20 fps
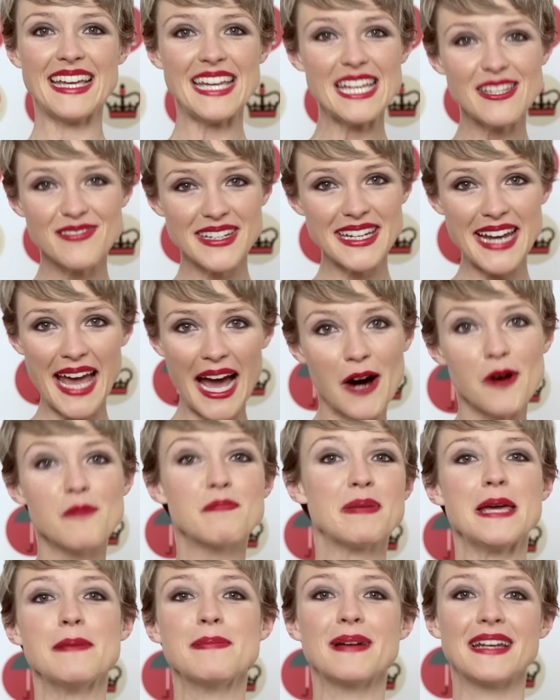Even now,
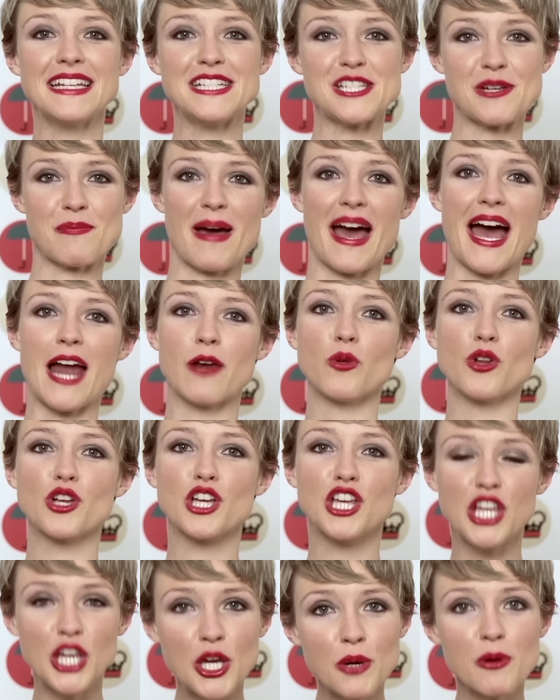people in Japan will
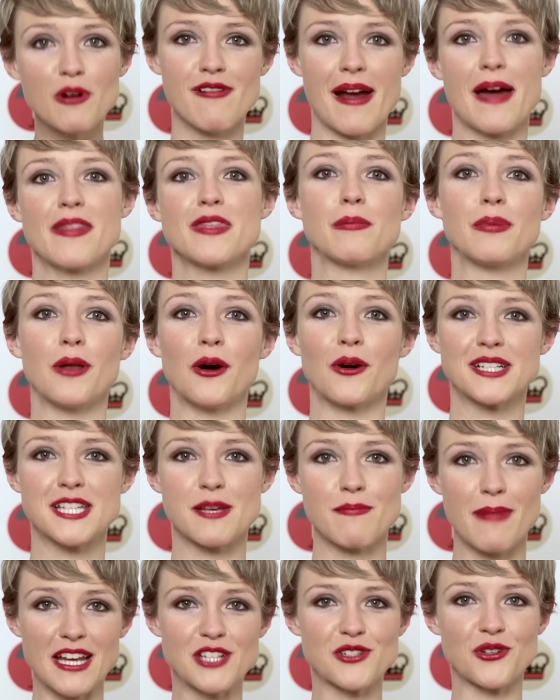queue around the block to
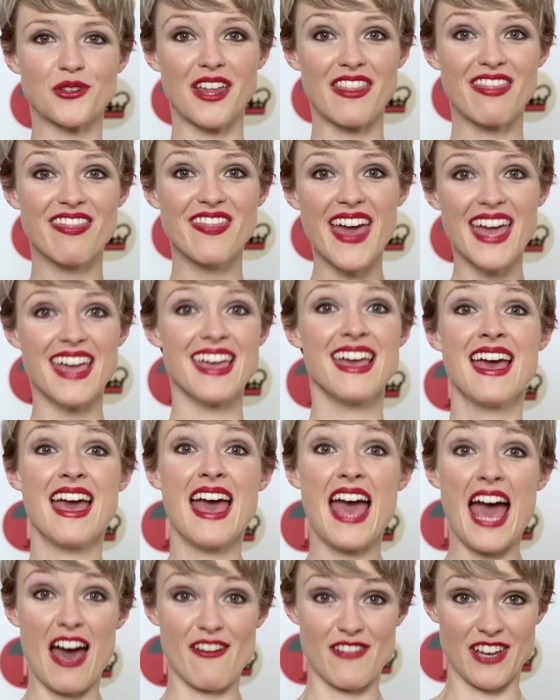make sure that they
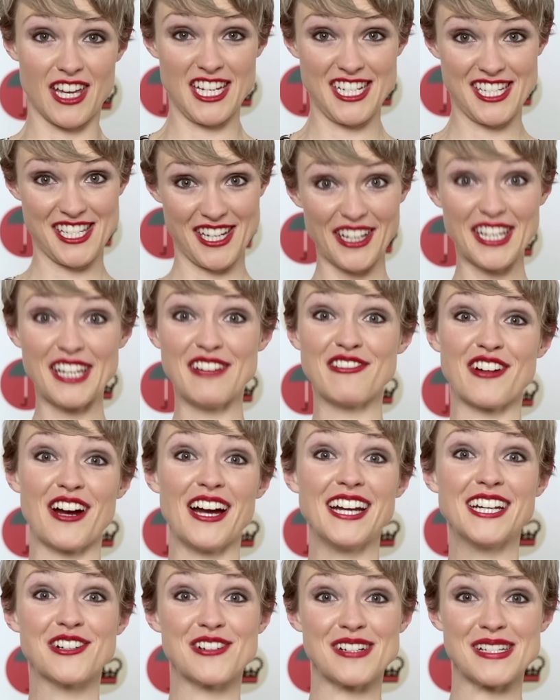have a Kentucky
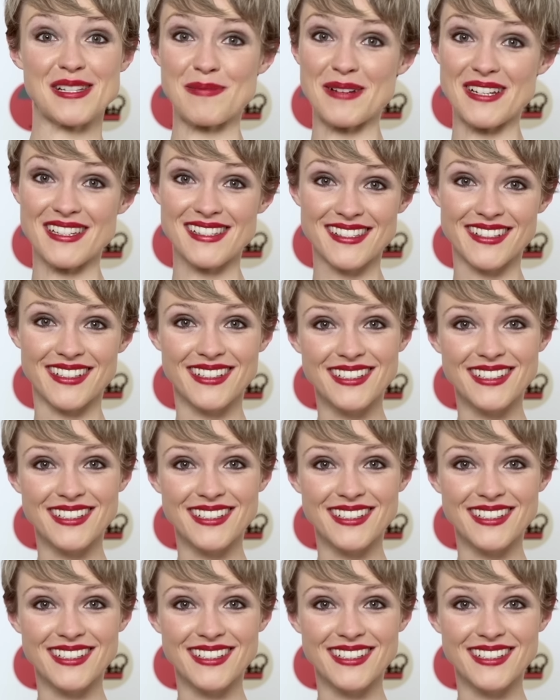Fried Christmas.